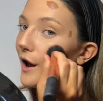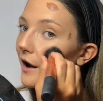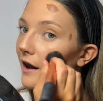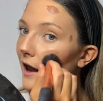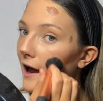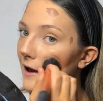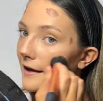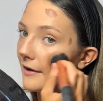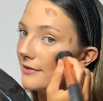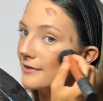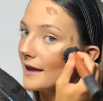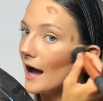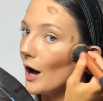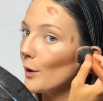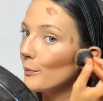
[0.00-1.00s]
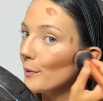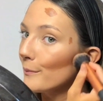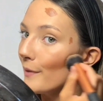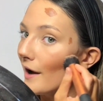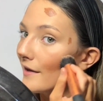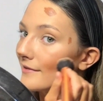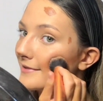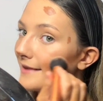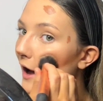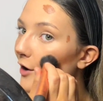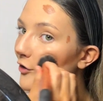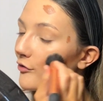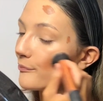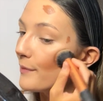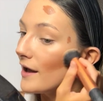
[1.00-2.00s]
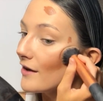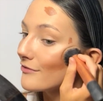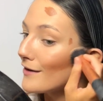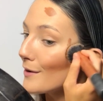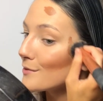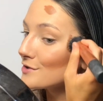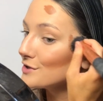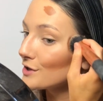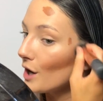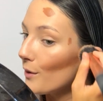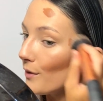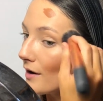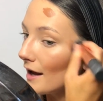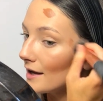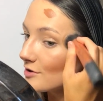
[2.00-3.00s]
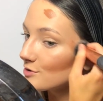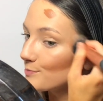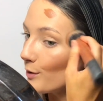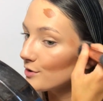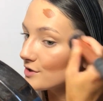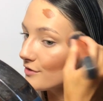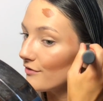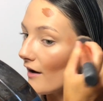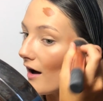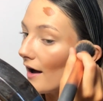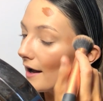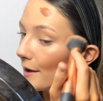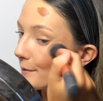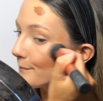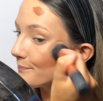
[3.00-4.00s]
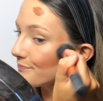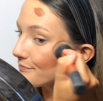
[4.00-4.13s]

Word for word: like the album by itself, but if I was to go on like Spotify